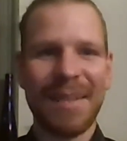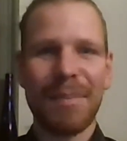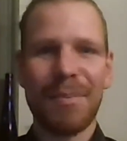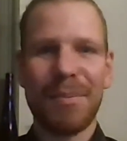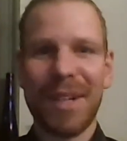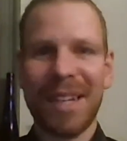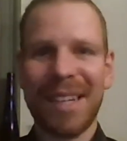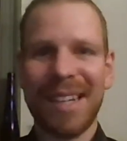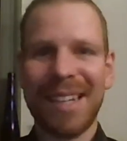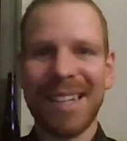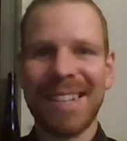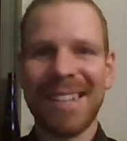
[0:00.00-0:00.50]

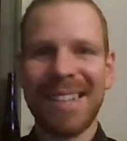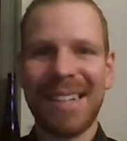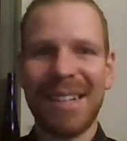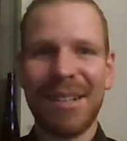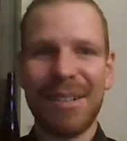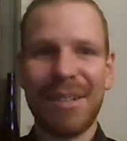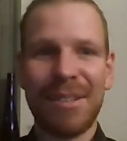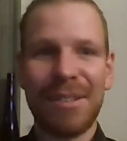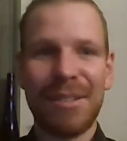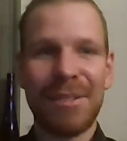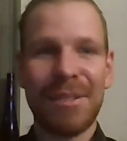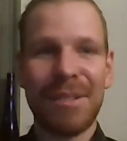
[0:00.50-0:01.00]
break it
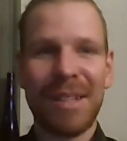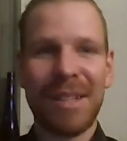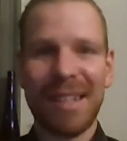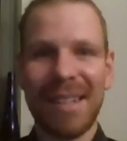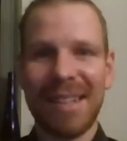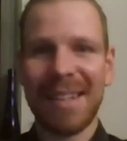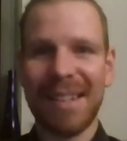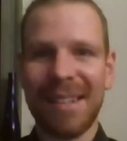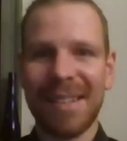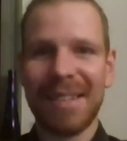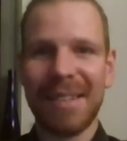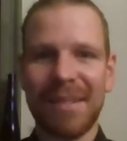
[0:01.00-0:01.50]
down to
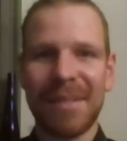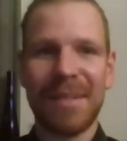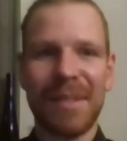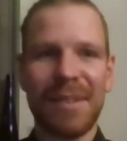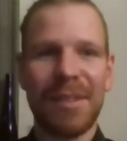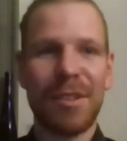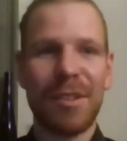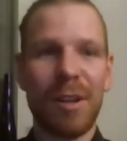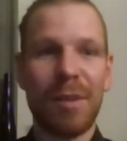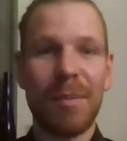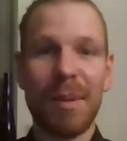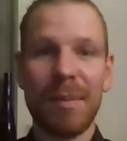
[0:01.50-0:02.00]
the
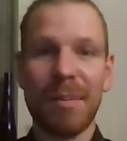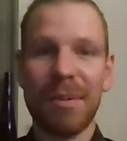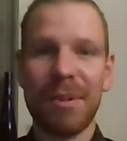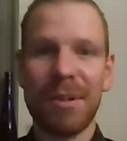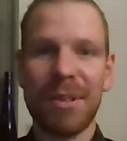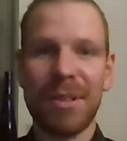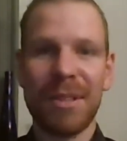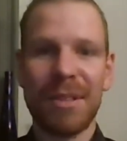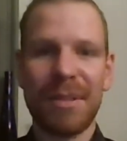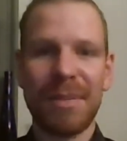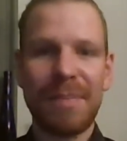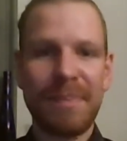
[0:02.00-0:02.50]
normal
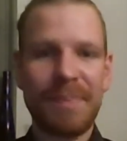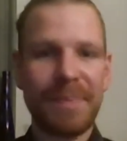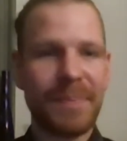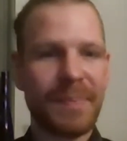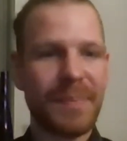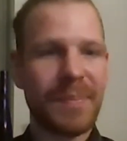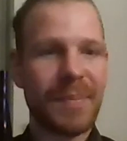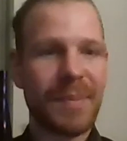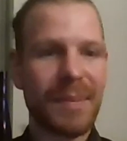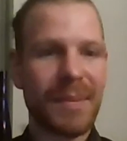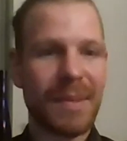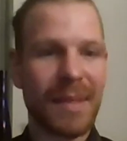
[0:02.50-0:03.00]
person.
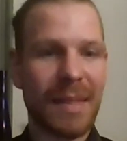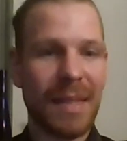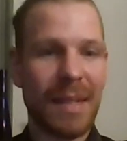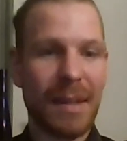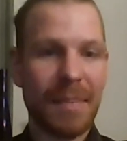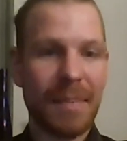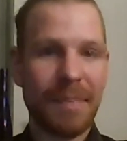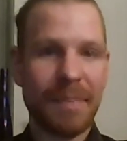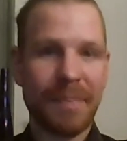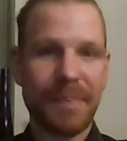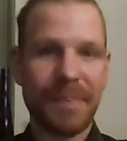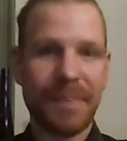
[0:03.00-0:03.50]
Yeah,
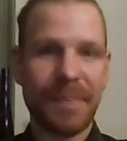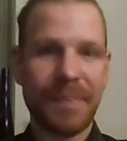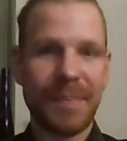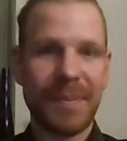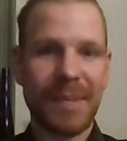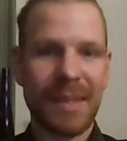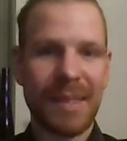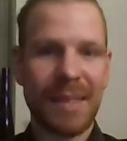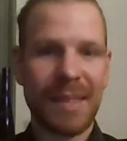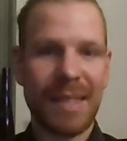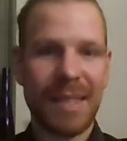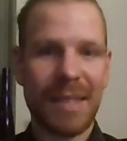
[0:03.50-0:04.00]

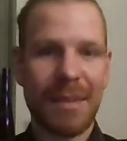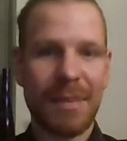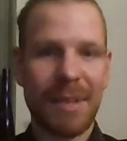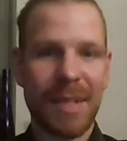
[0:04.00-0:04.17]
that's